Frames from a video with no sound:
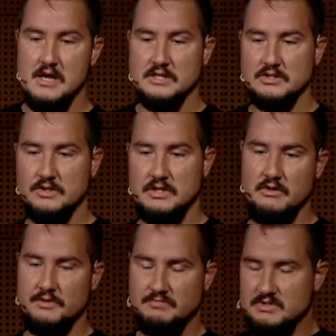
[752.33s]
So
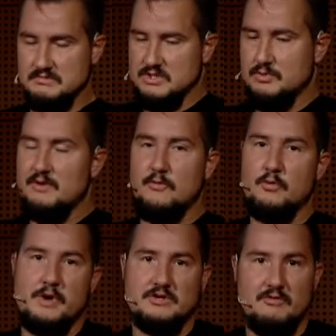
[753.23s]
the straightforward
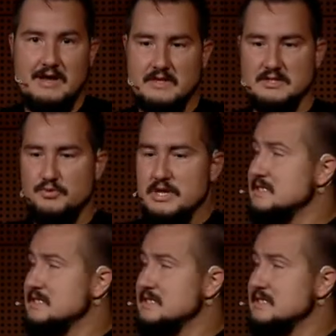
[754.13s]
way to write that is pretty